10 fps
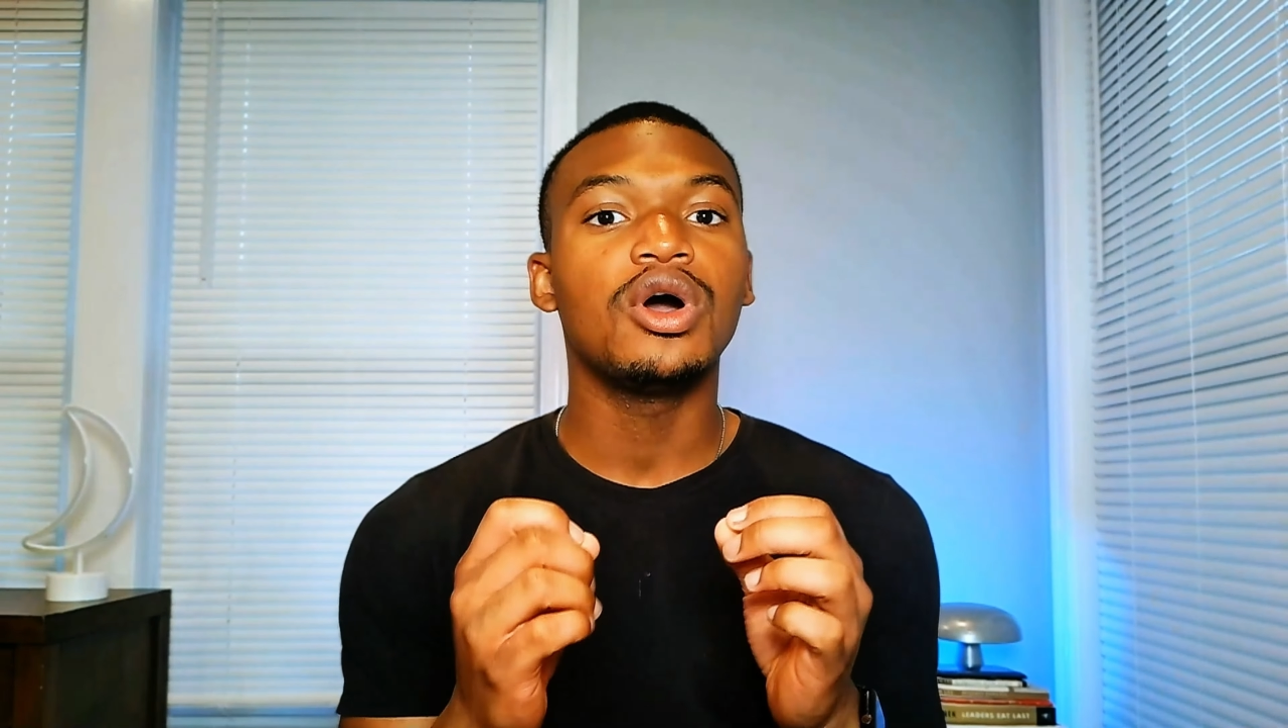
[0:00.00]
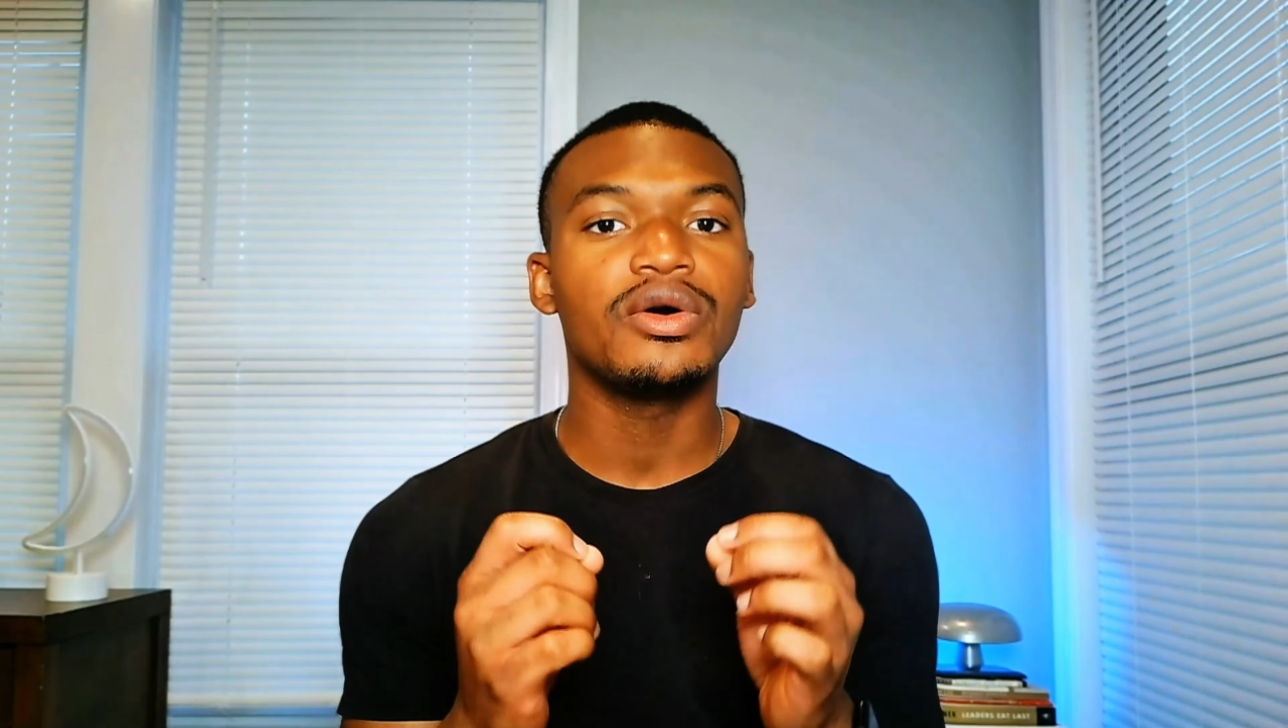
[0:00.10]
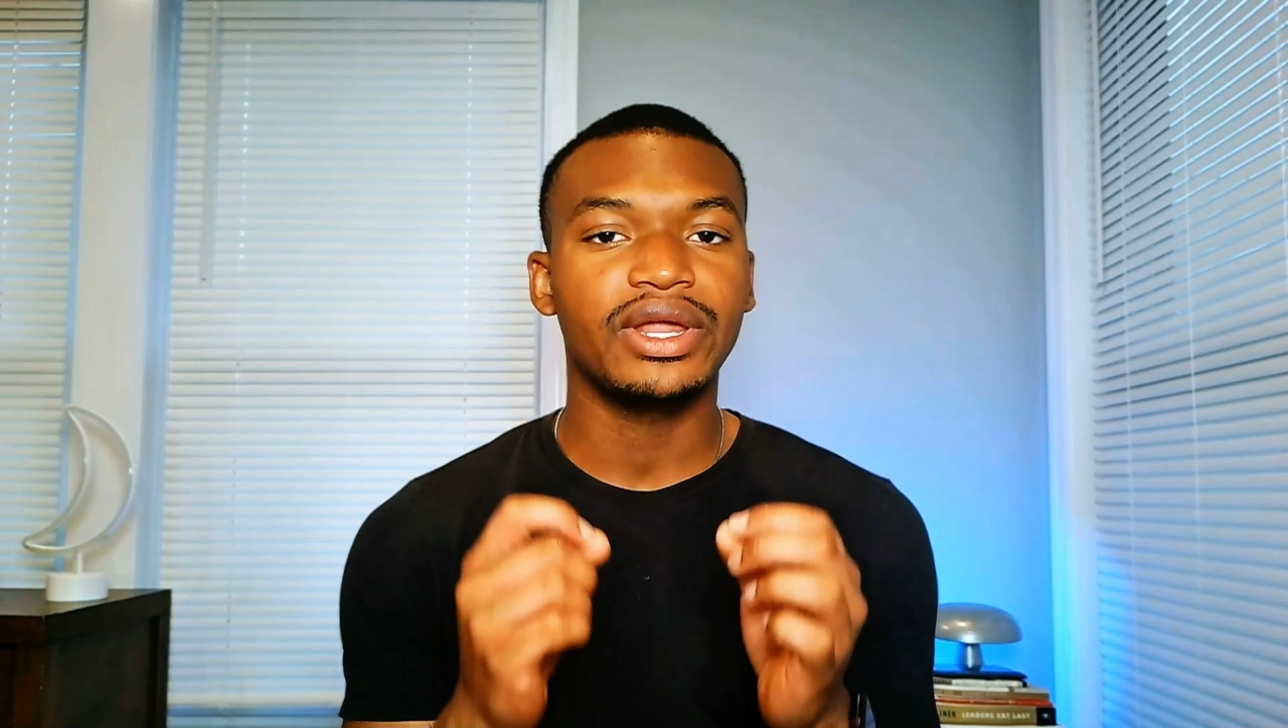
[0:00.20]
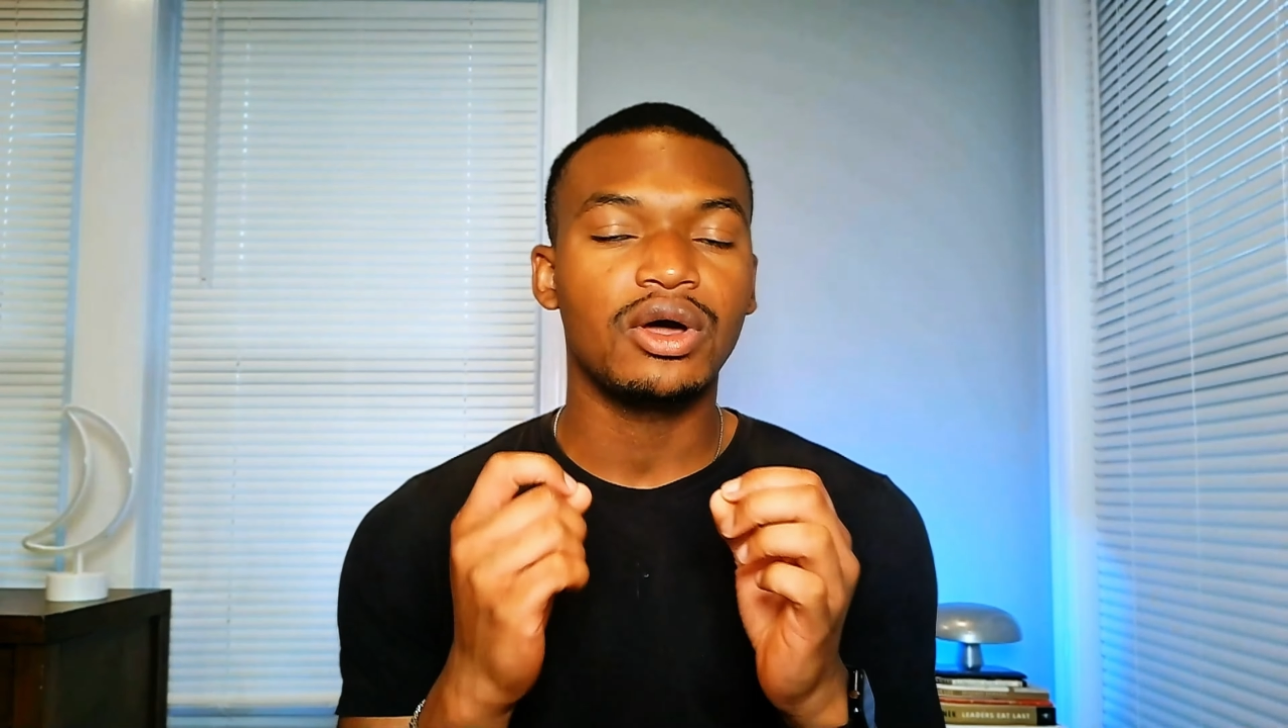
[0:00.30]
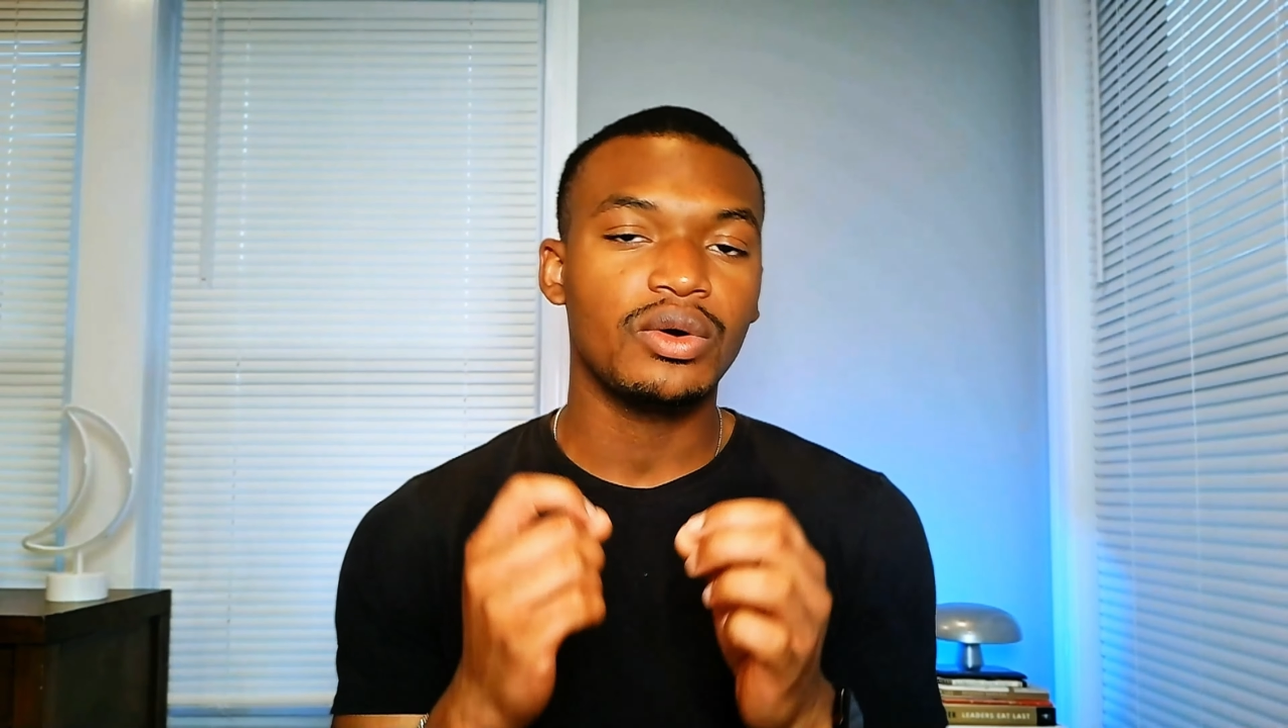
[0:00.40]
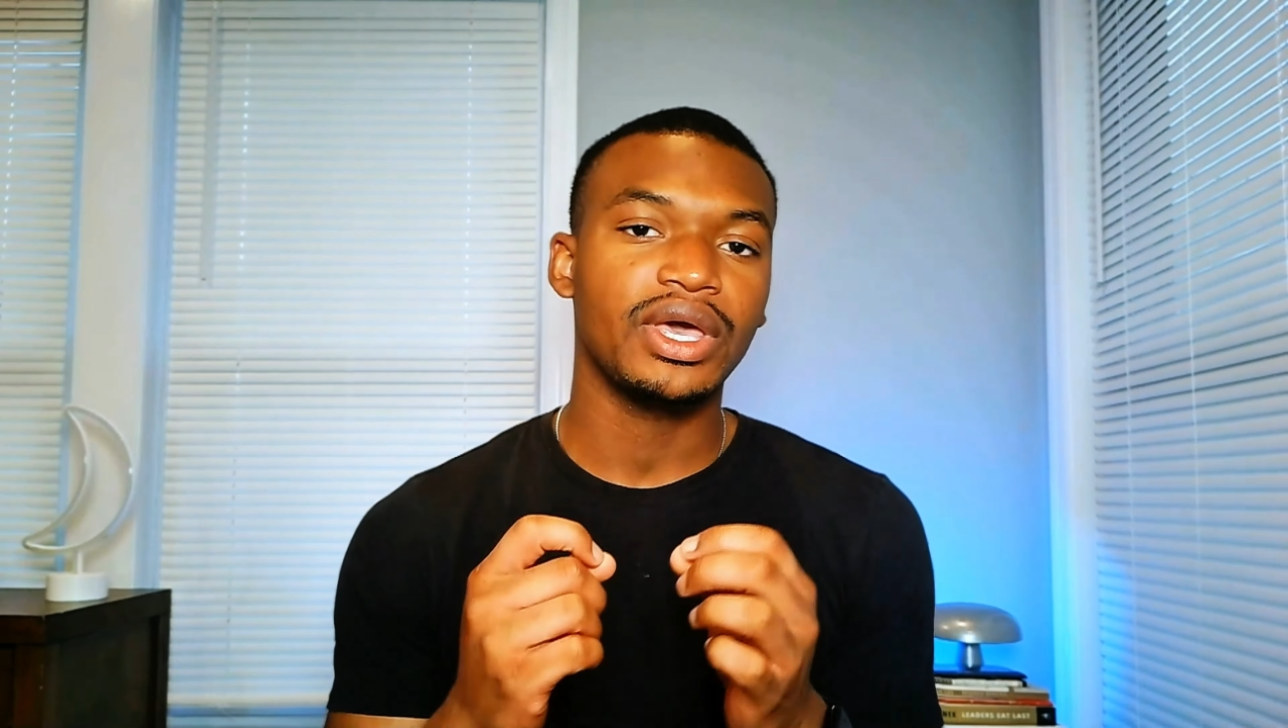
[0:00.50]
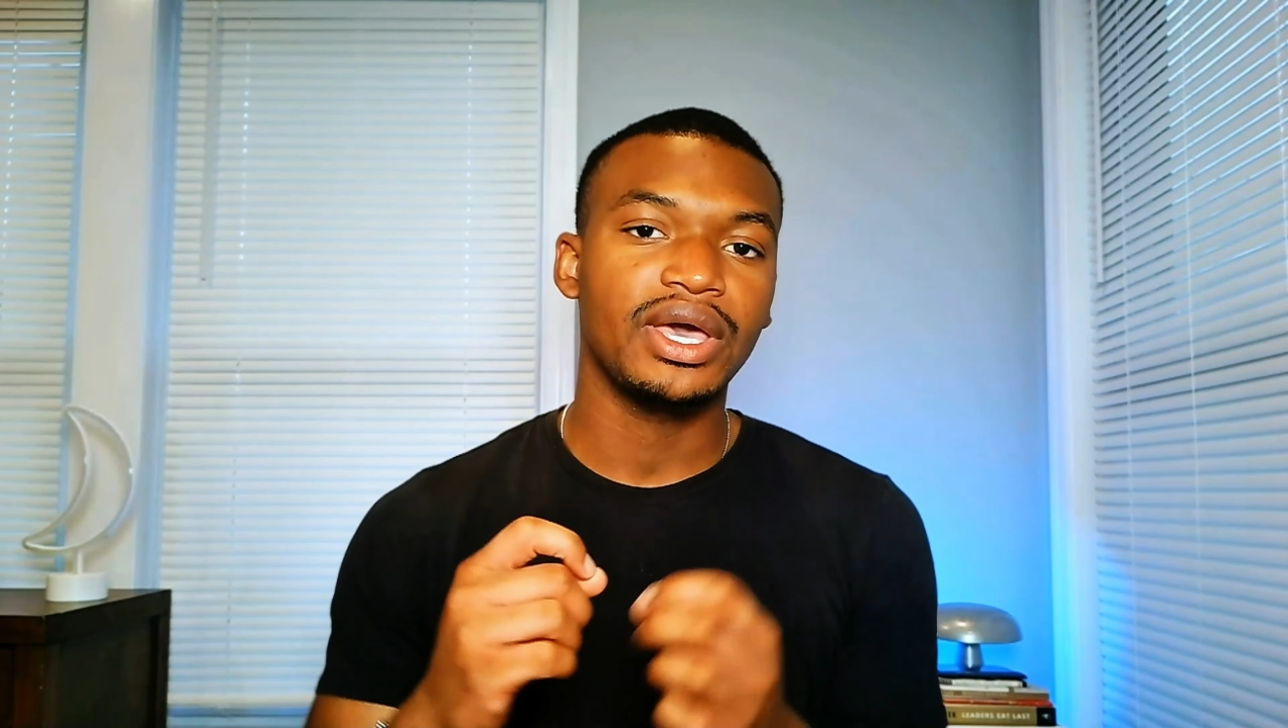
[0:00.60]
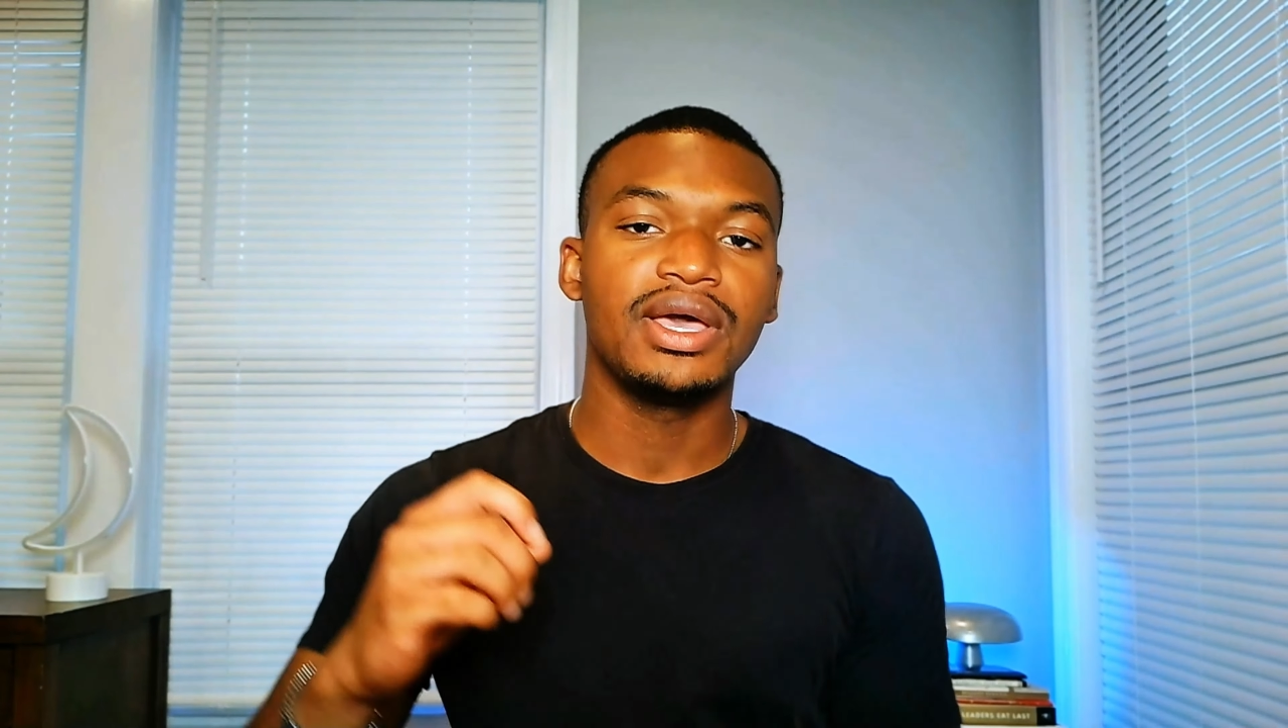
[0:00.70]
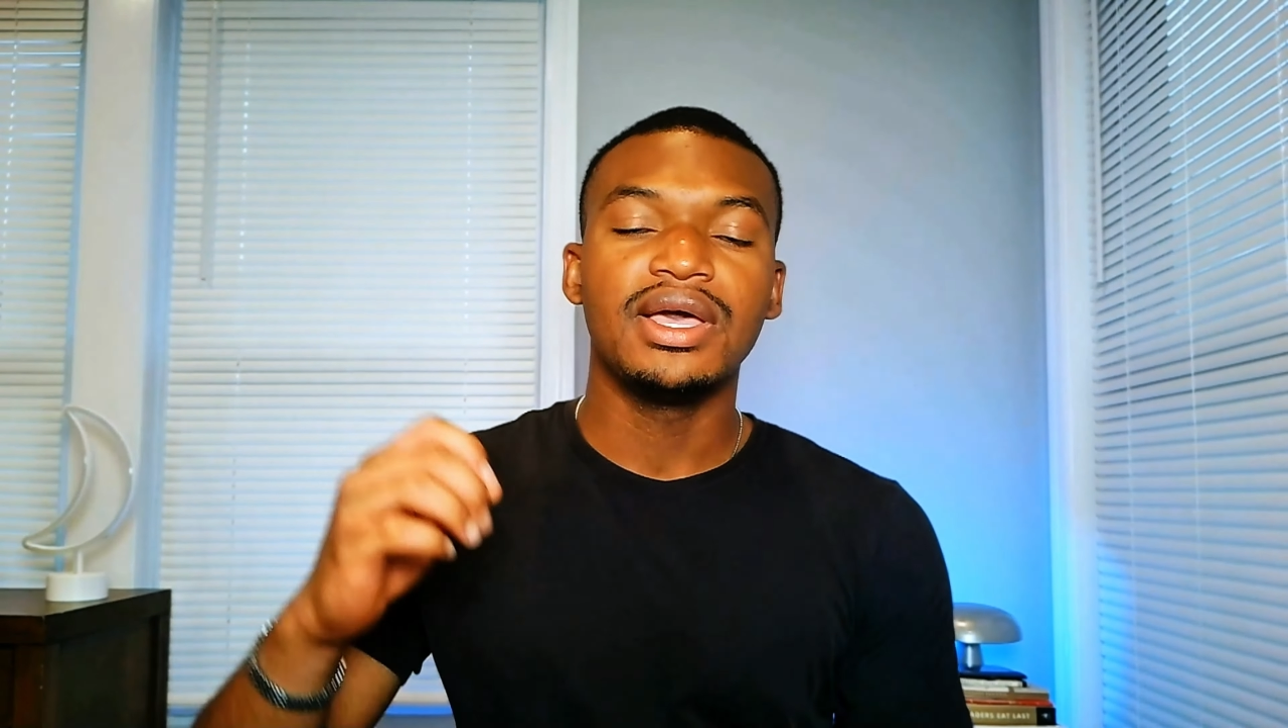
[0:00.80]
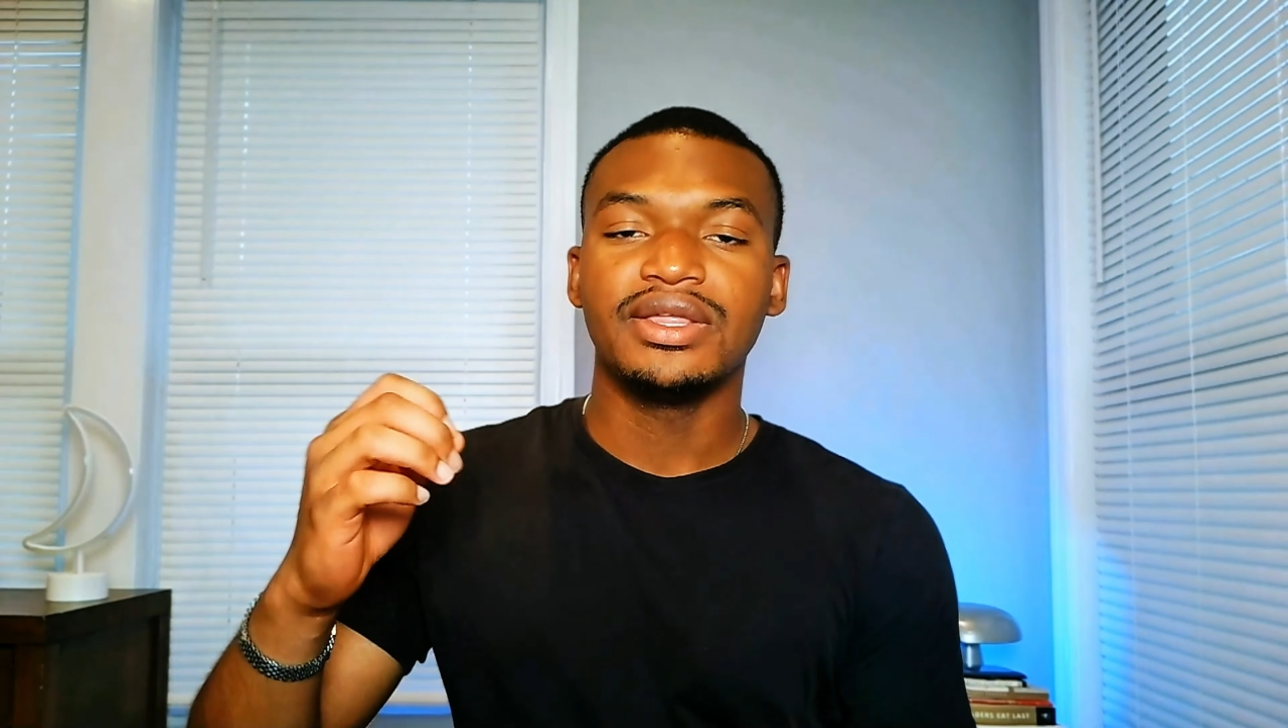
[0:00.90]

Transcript: that, okay,